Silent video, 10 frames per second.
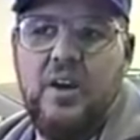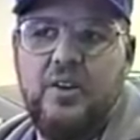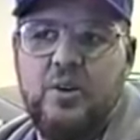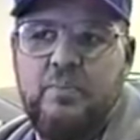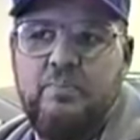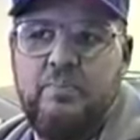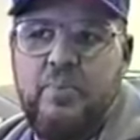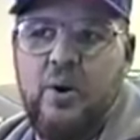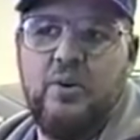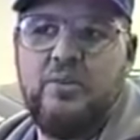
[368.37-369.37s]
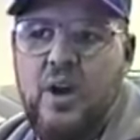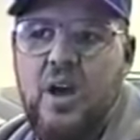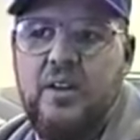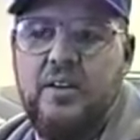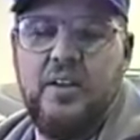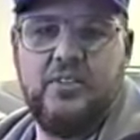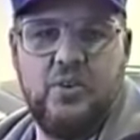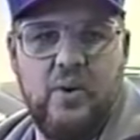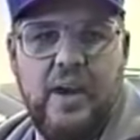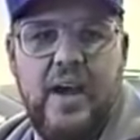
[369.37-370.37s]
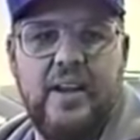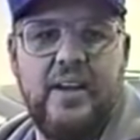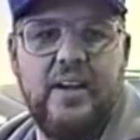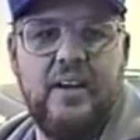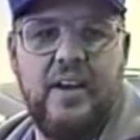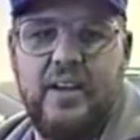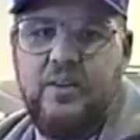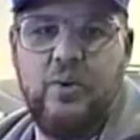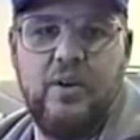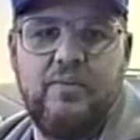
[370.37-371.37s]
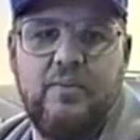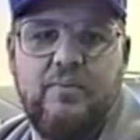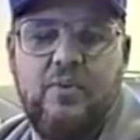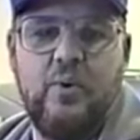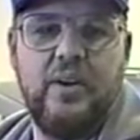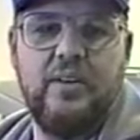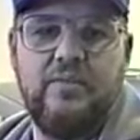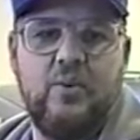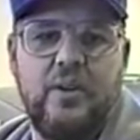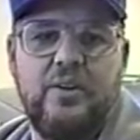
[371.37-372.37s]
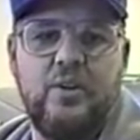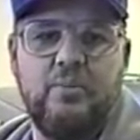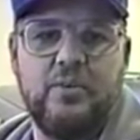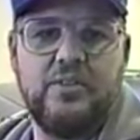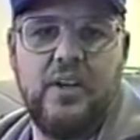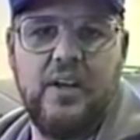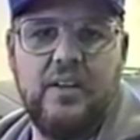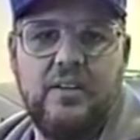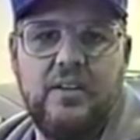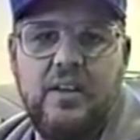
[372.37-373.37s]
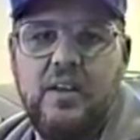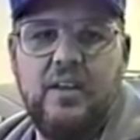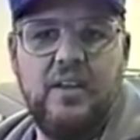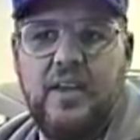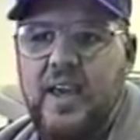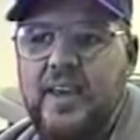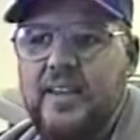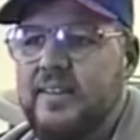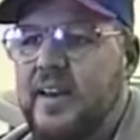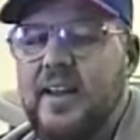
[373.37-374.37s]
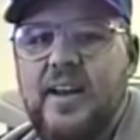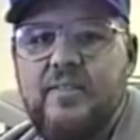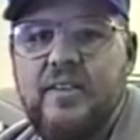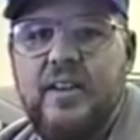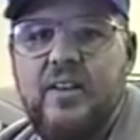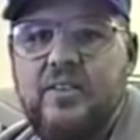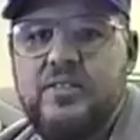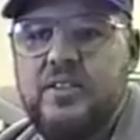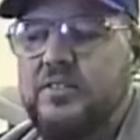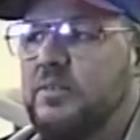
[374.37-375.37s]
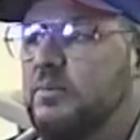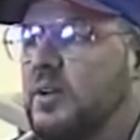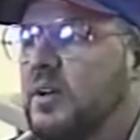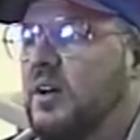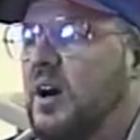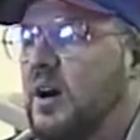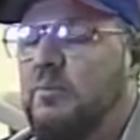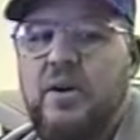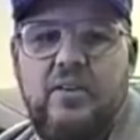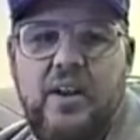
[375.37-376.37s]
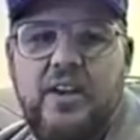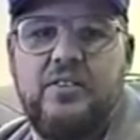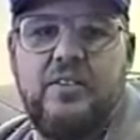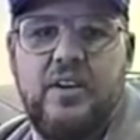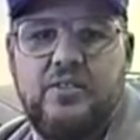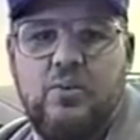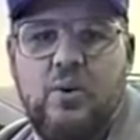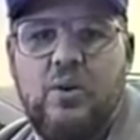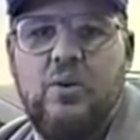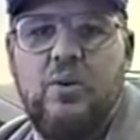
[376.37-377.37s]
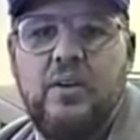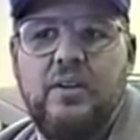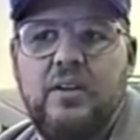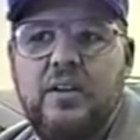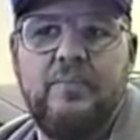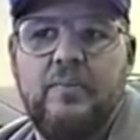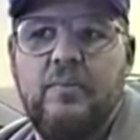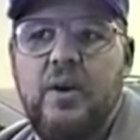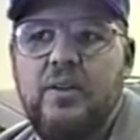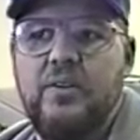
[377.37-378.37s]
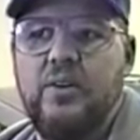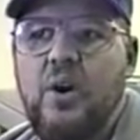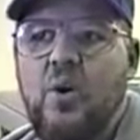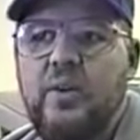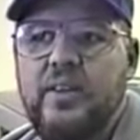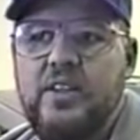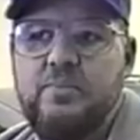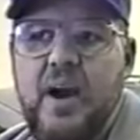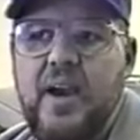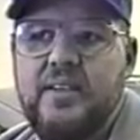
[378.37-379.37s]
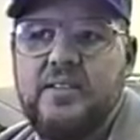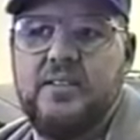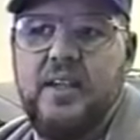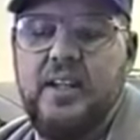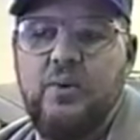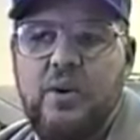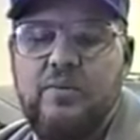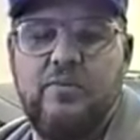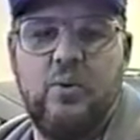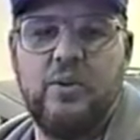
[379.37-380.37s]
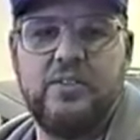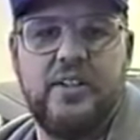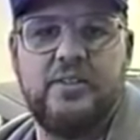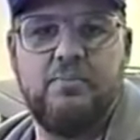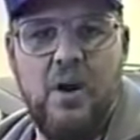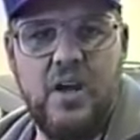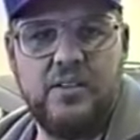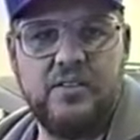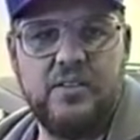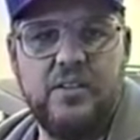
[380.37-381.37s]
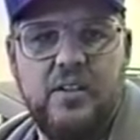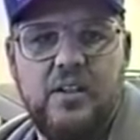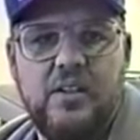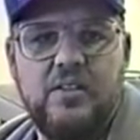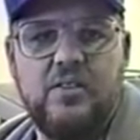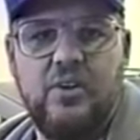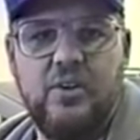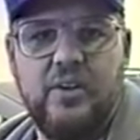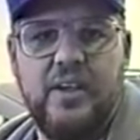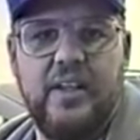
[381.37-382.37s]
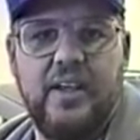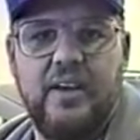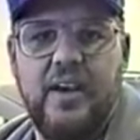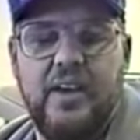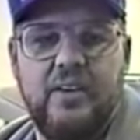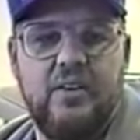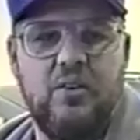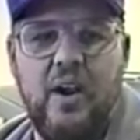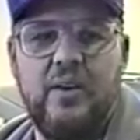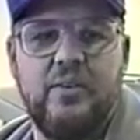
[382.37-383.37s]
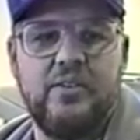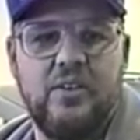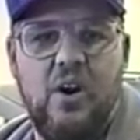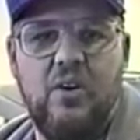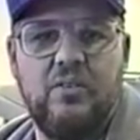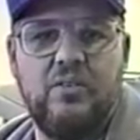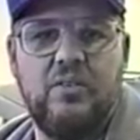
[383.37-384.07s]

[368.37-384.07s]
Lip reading: Your per ton is going out of here anywhere from 40 to 42%. You can't get that out of any other system. Mother Nature does the work on it, but you're holding these bags anywhere from 4 to 6 months, so you're getting a great result